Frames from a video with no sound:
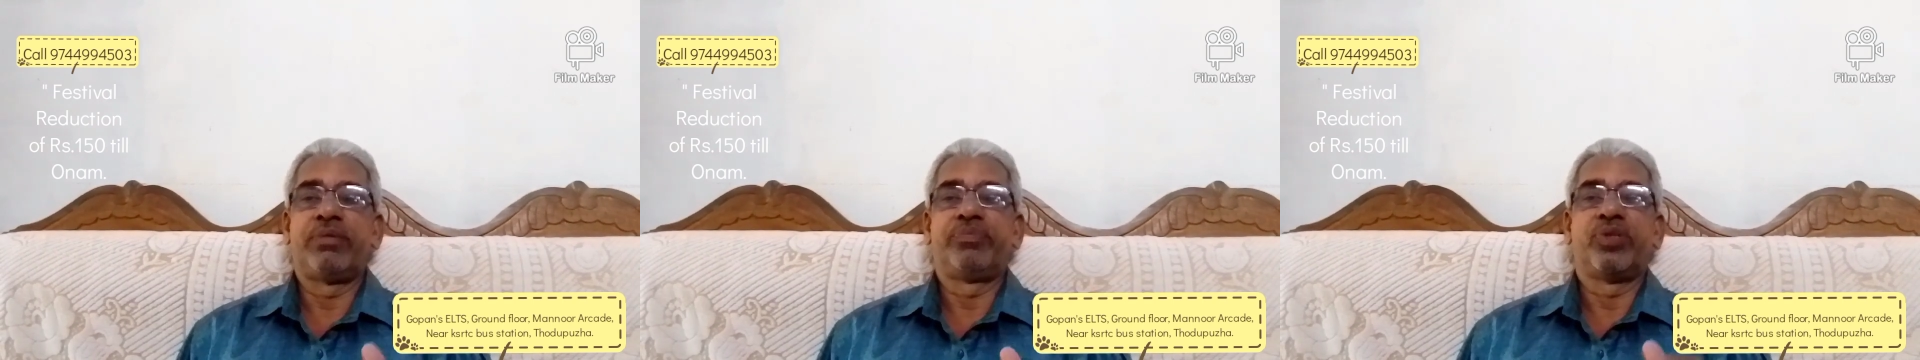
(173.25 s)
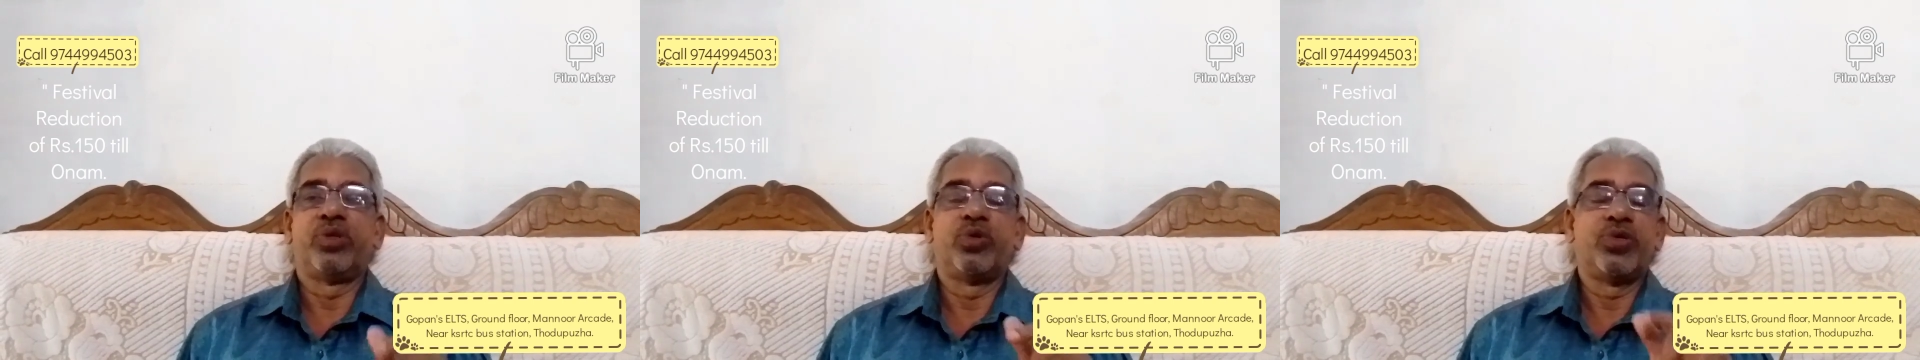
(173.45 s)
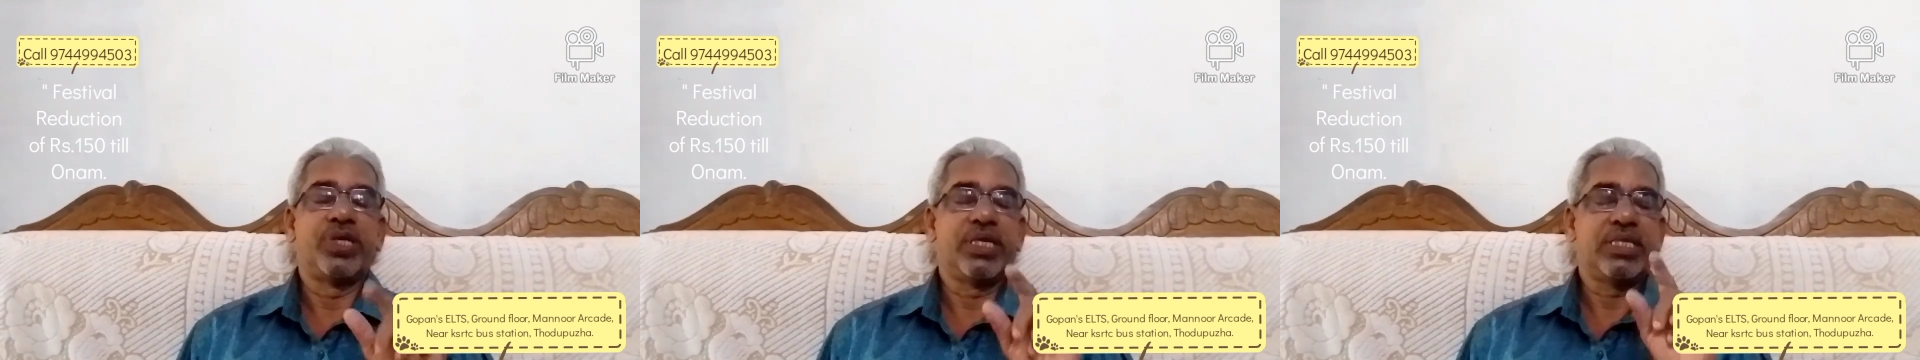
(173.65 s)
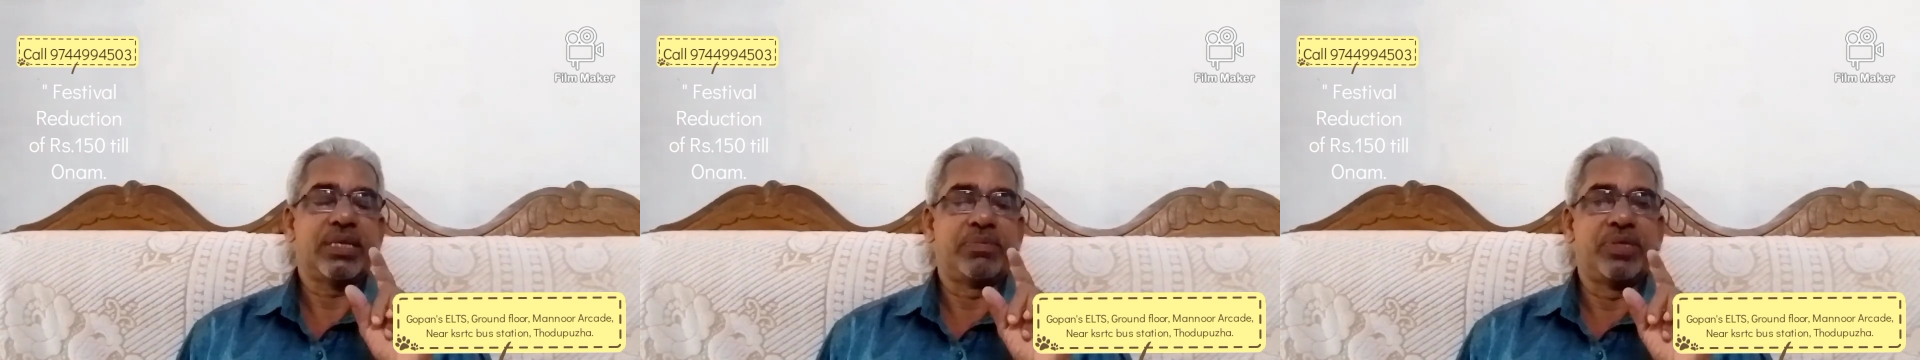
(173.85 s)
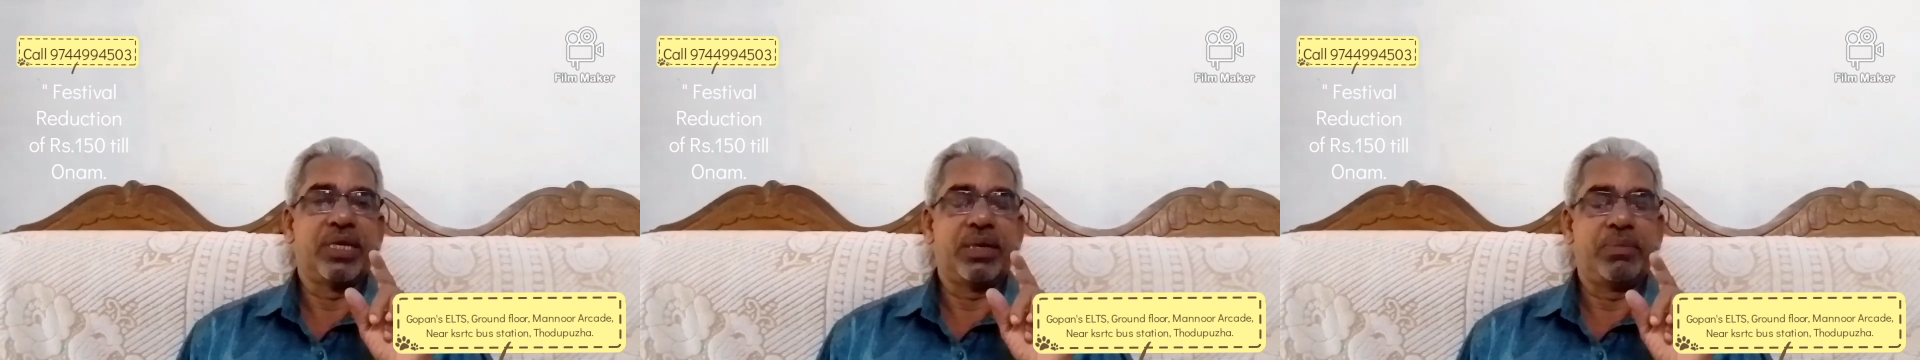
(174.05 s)
using
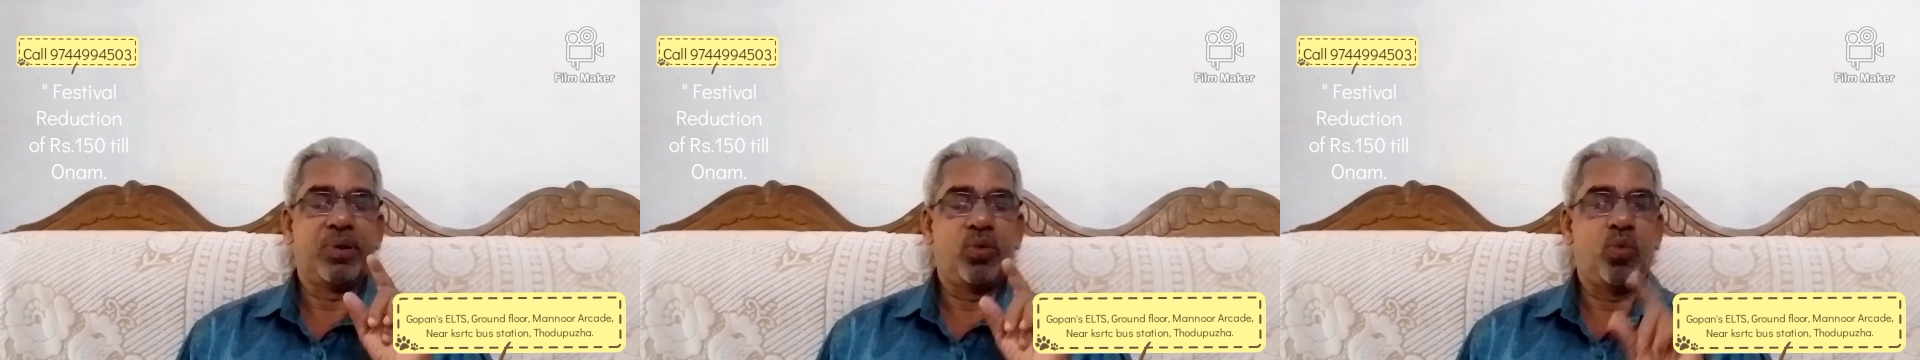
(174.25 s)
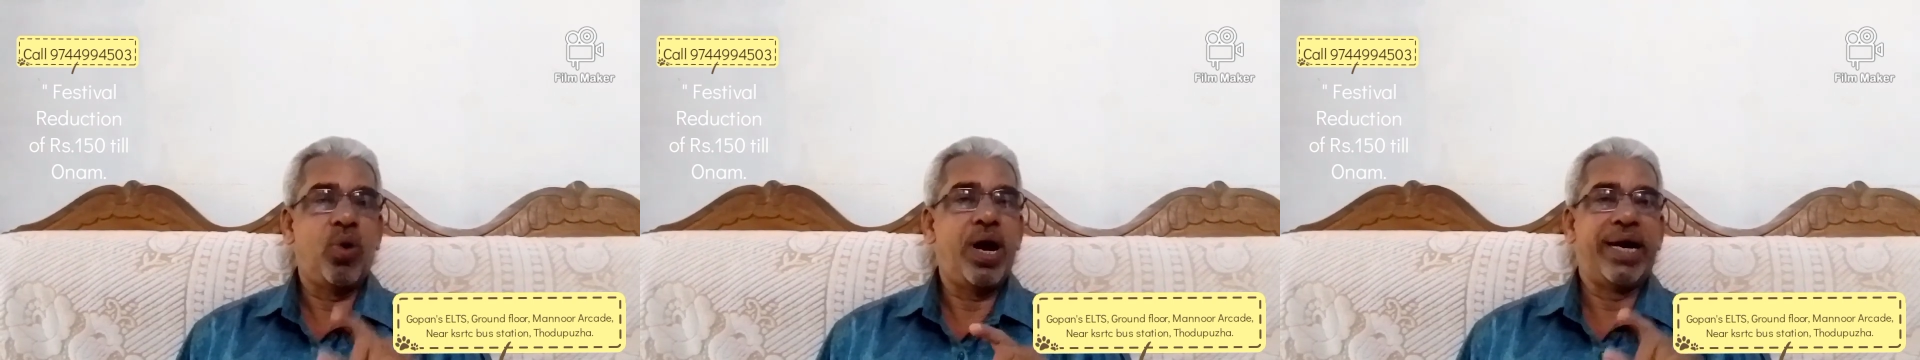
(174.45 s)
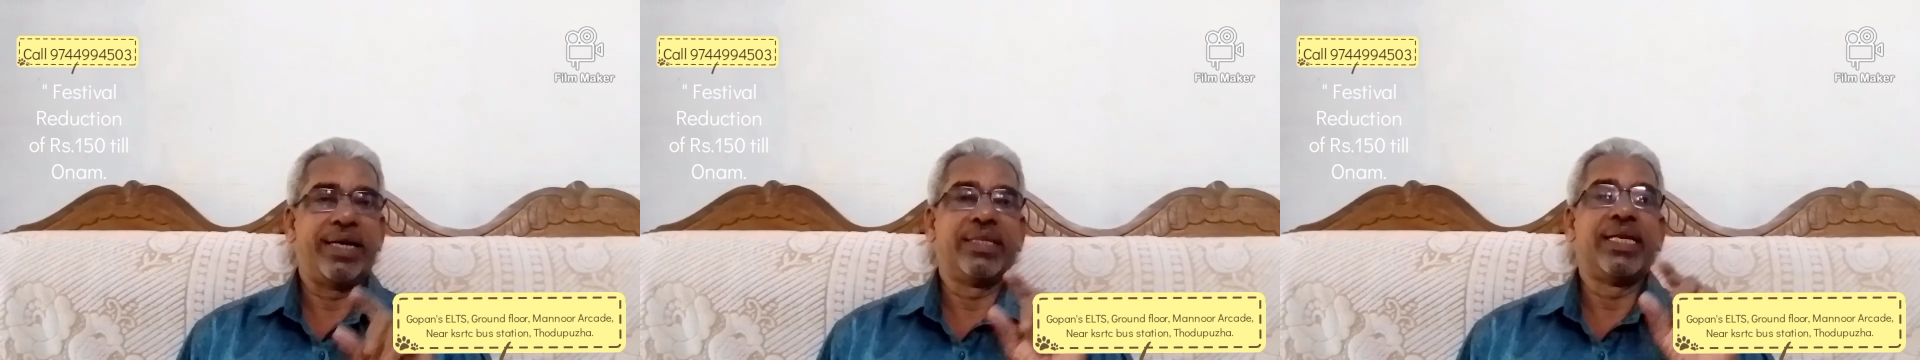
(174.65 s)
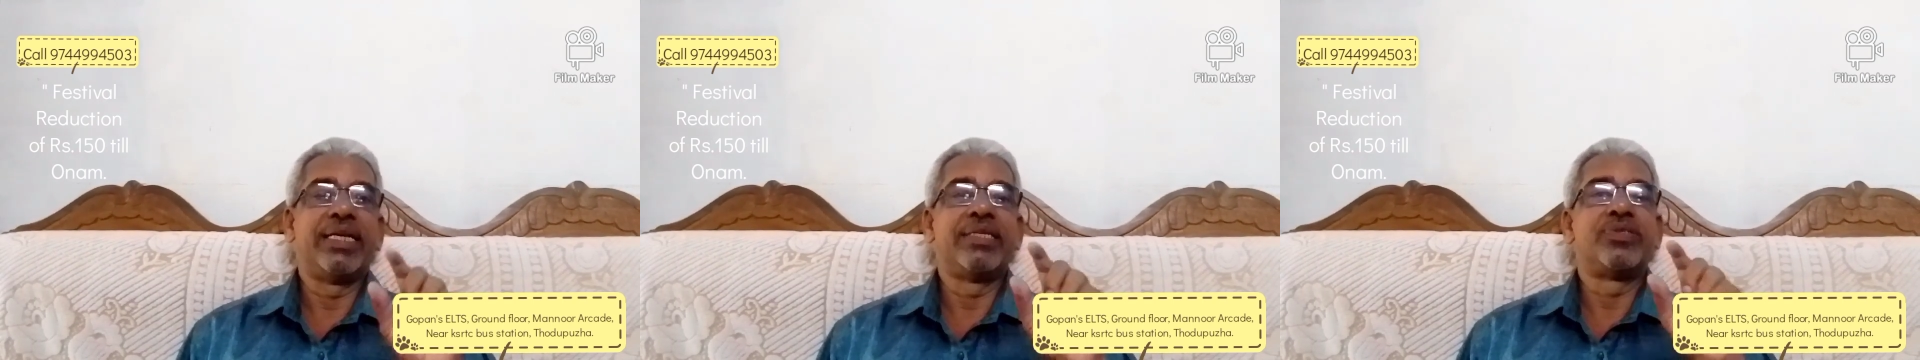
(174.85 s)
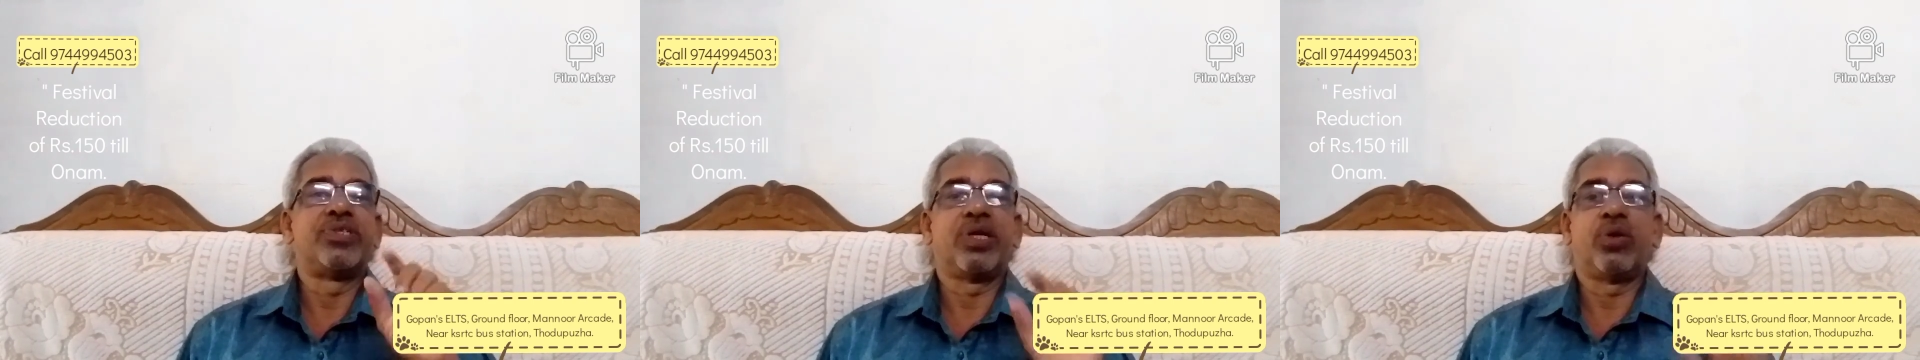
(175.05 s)
subject number 1, that
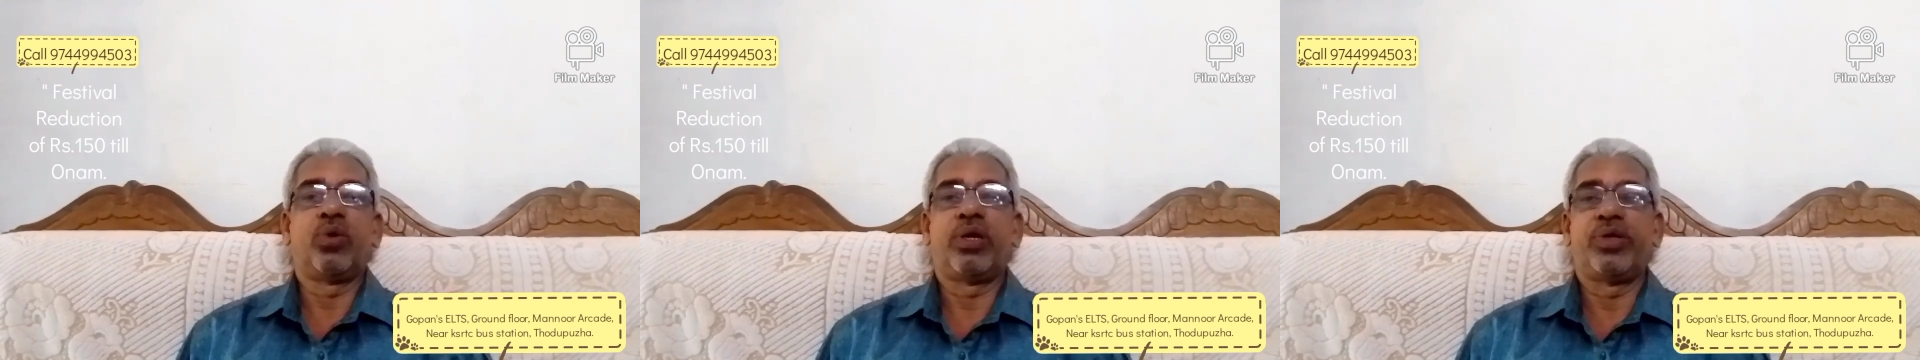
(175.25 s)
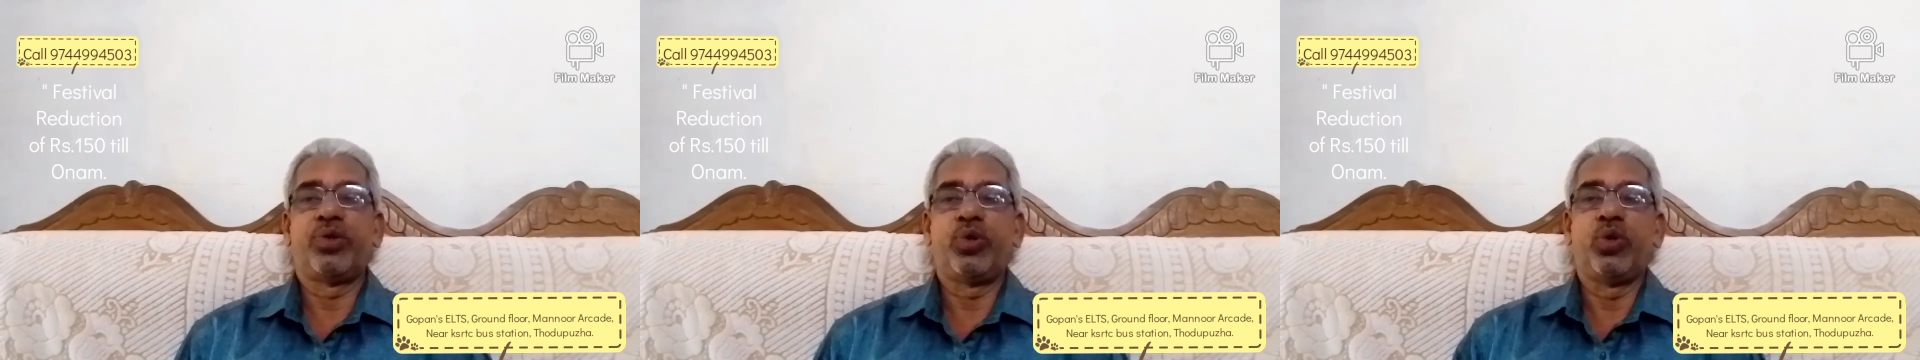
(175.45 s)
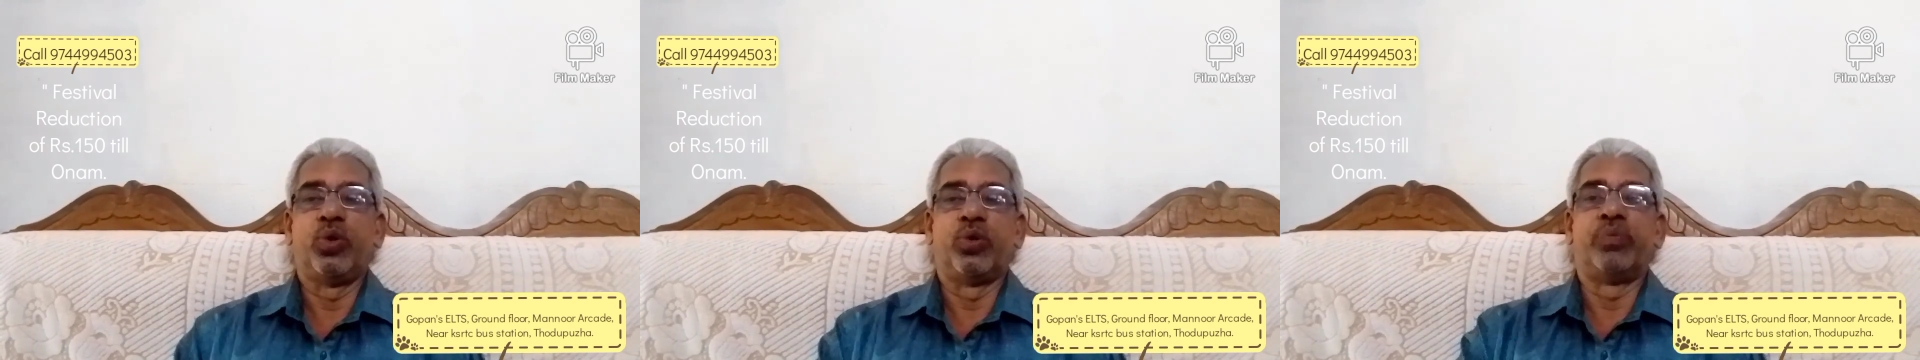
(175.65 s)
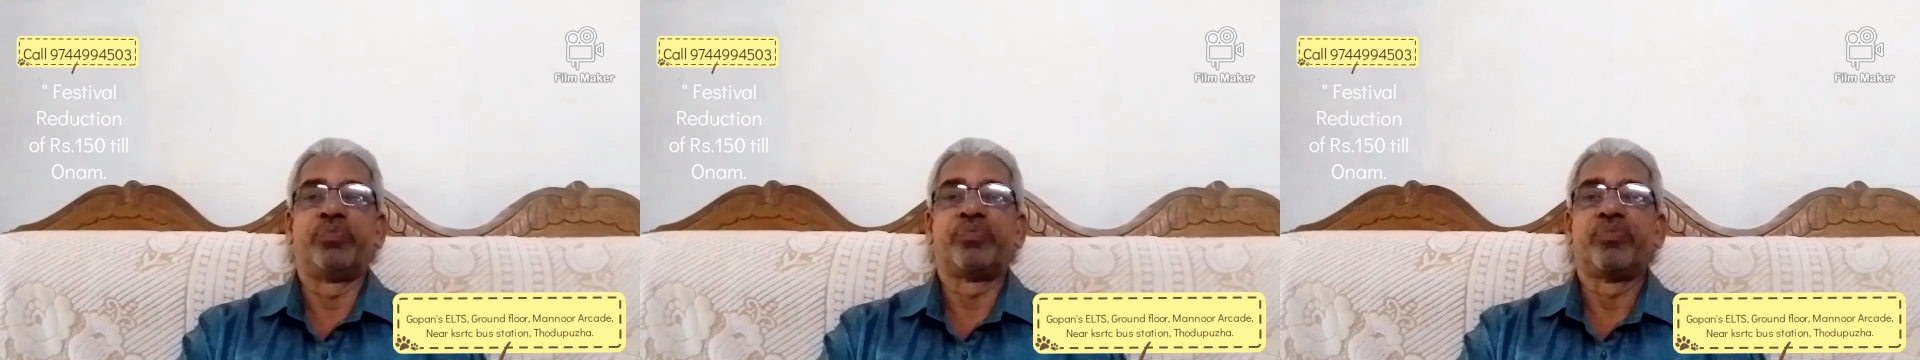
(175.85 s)
is singular you.